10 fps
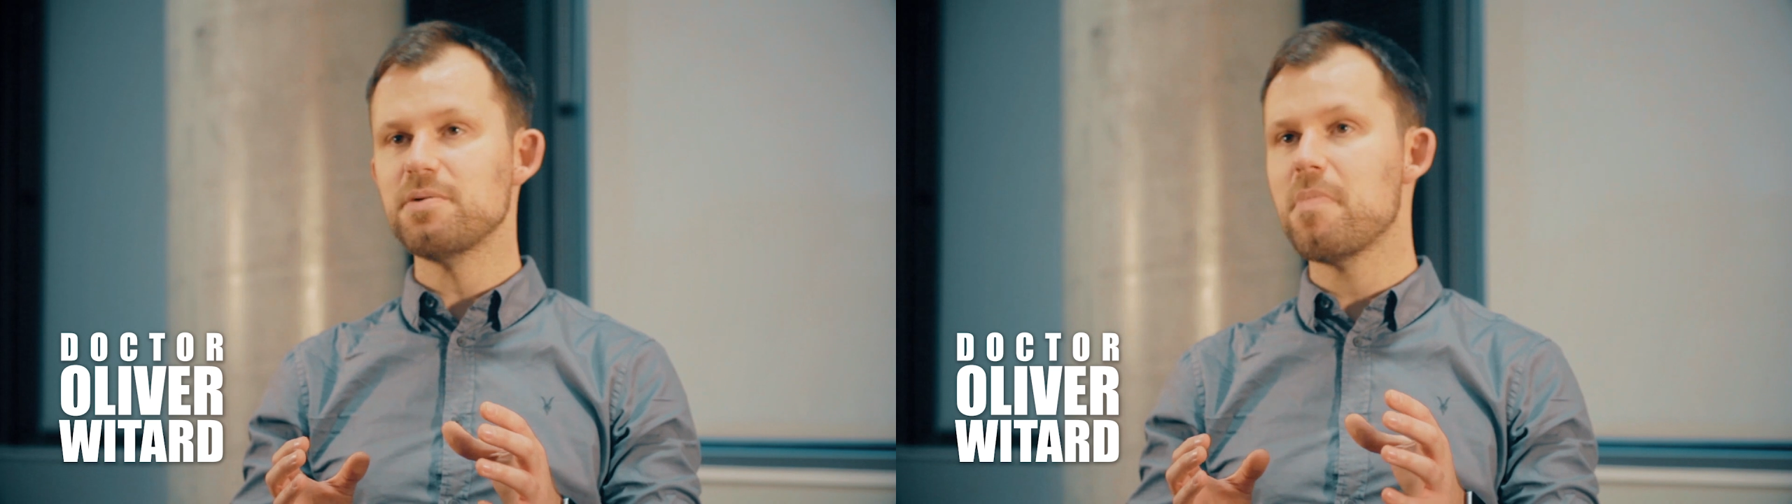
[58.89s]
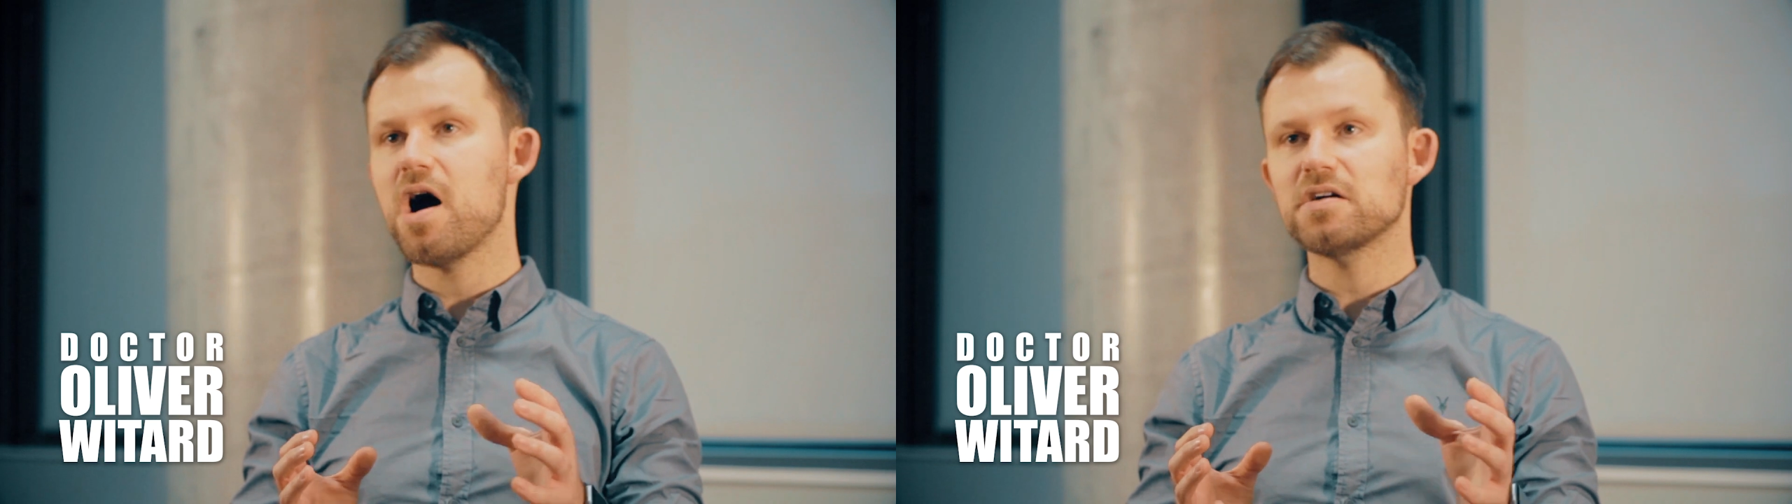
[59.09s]

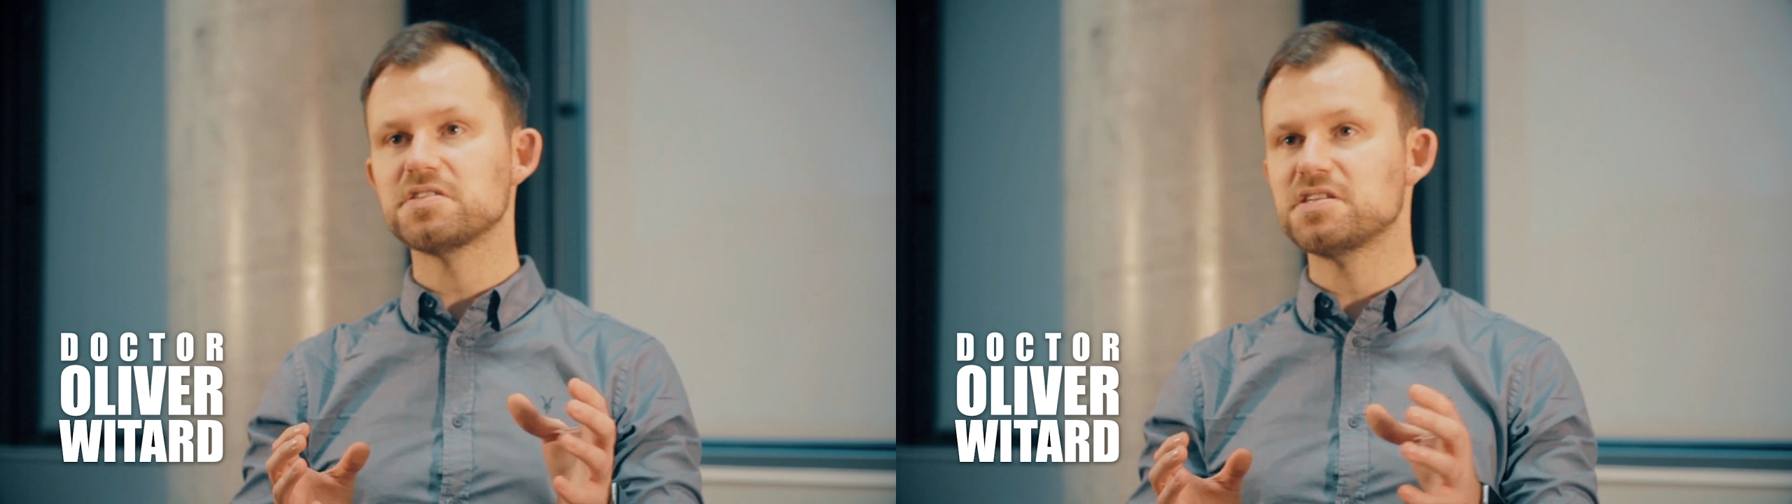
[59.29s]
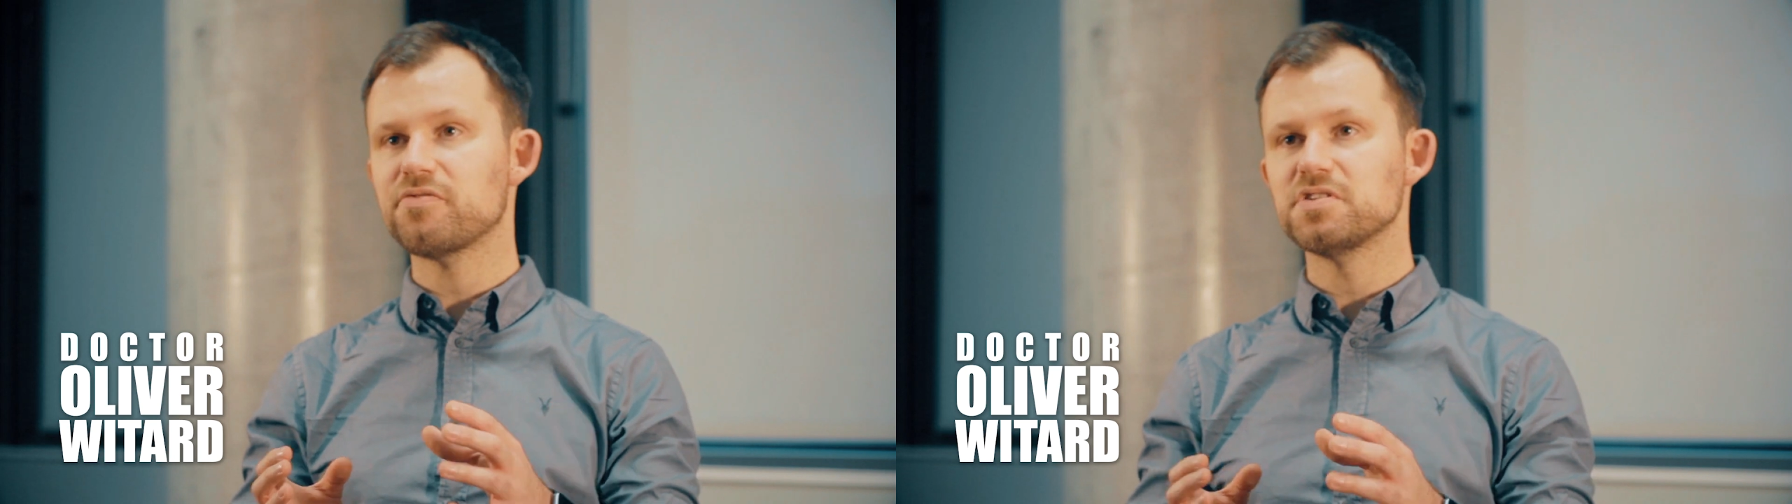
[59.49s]

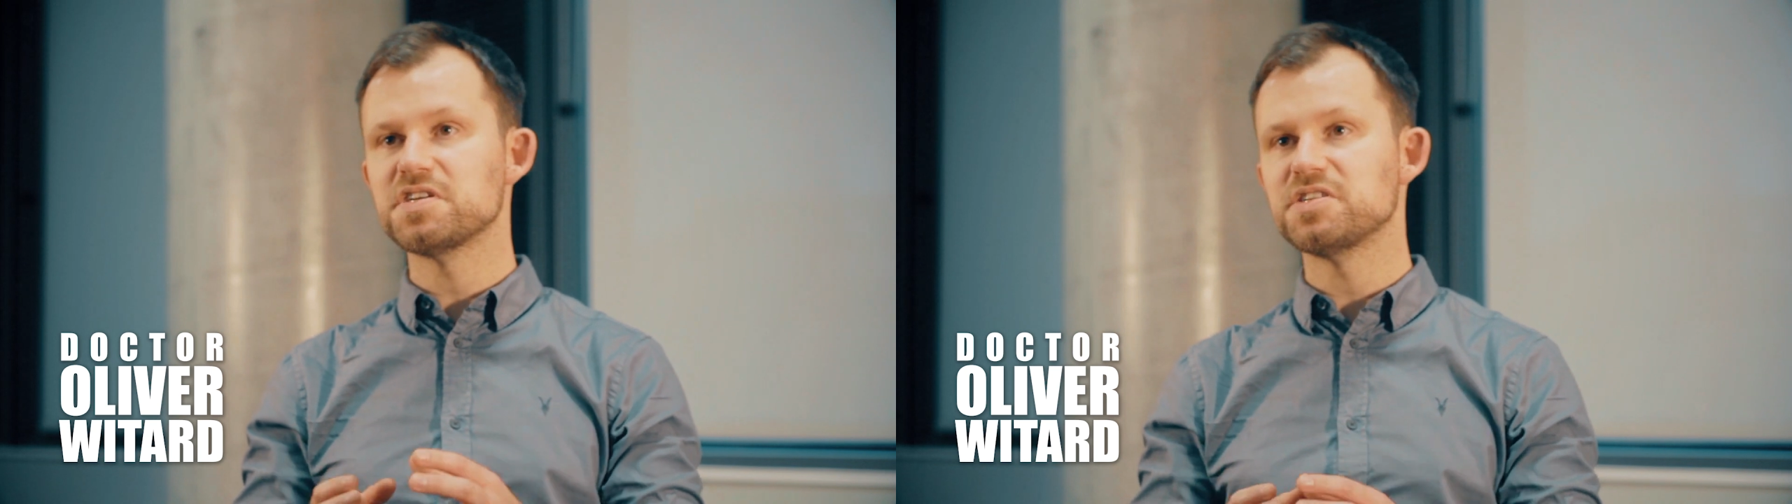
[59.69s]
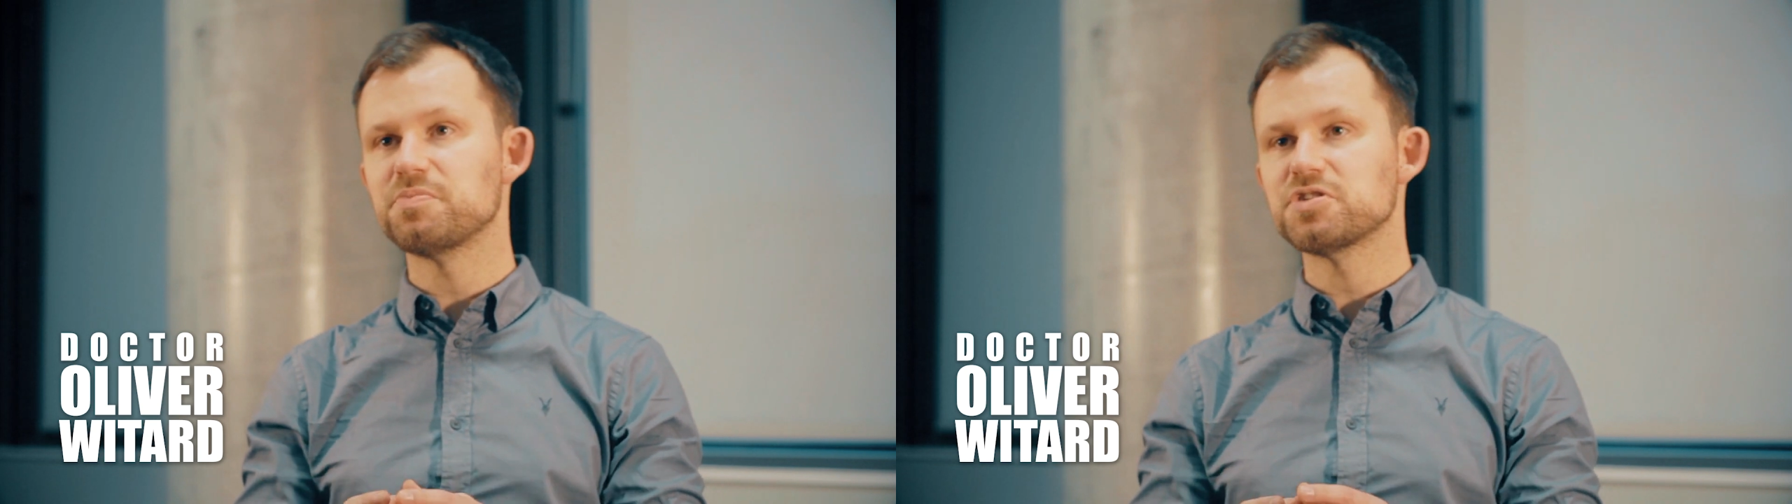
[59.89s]
marked
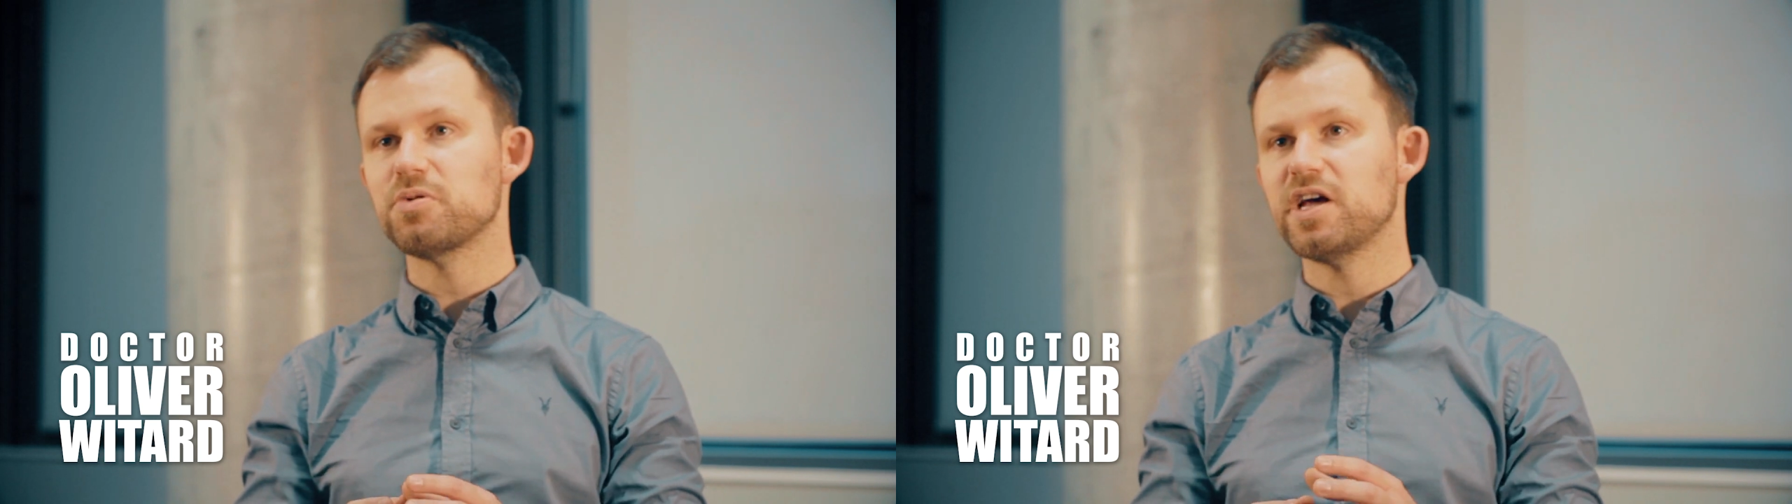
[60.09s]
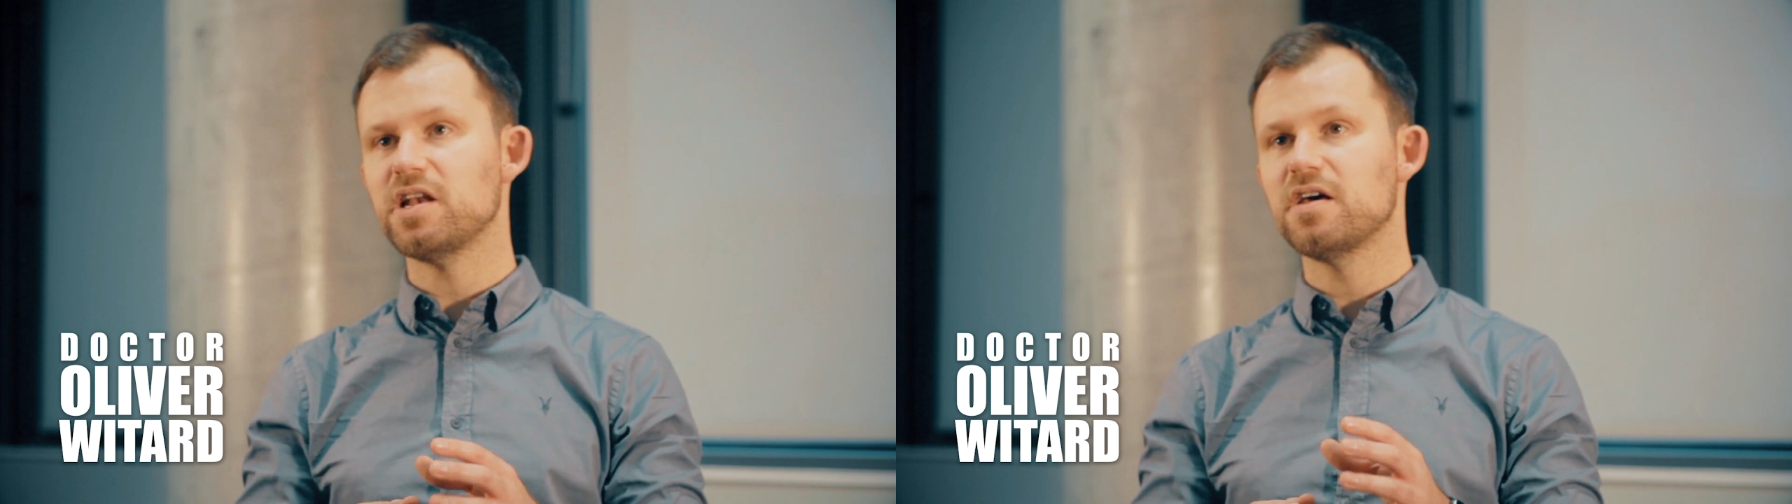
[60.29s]
differences
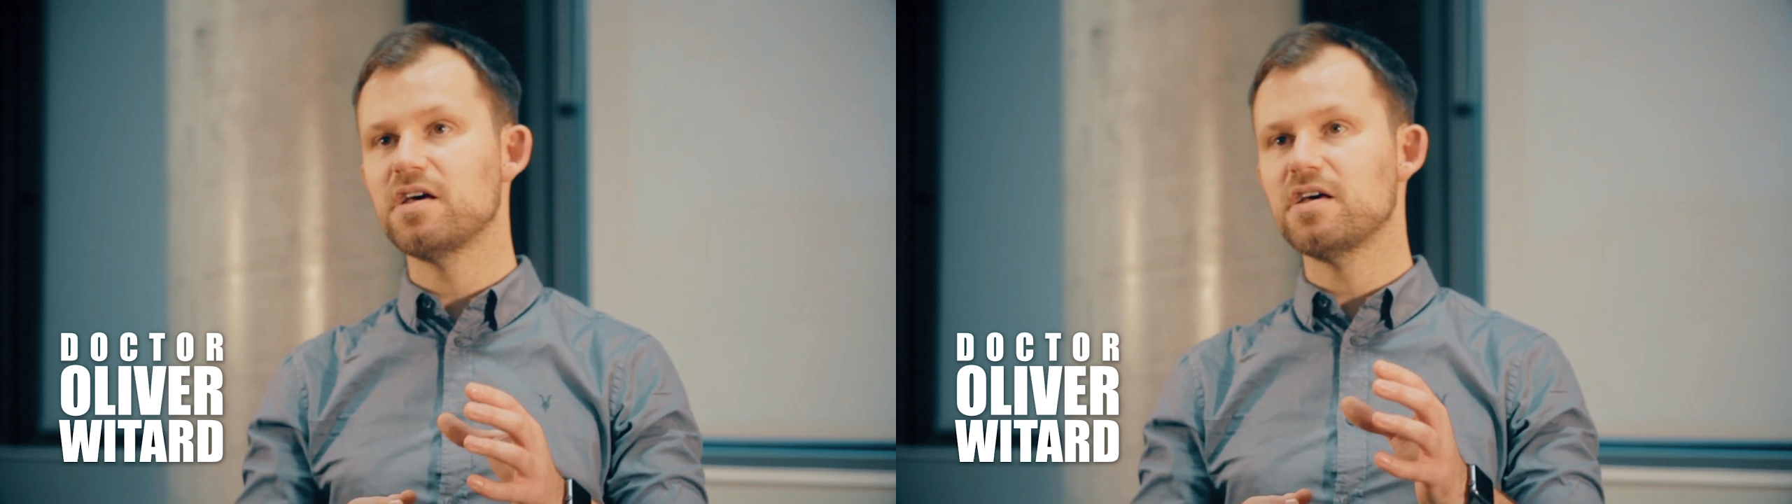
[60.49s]
between